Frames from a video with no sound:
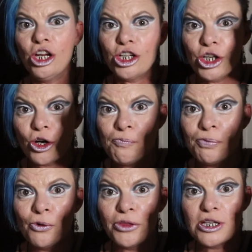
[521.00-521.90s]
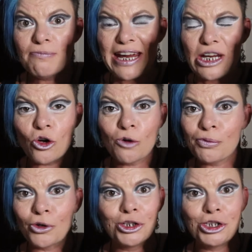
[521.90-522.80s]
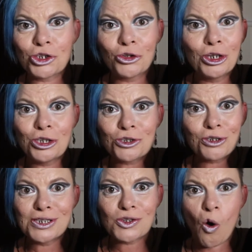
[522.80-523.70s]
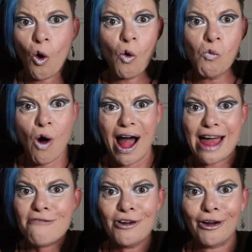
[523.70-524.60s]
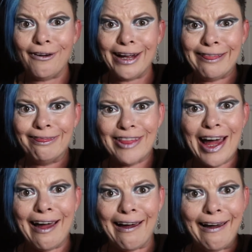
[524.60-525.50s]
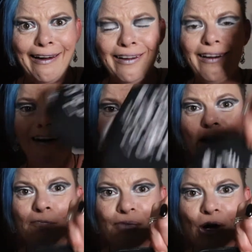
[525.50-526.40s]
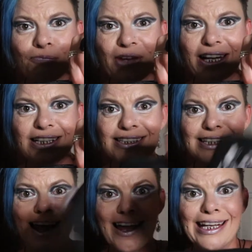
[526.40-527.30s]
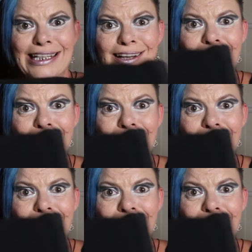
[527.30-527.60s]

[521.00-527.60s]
you could put your makeup or your toiletries or whatever in there and pop that inside.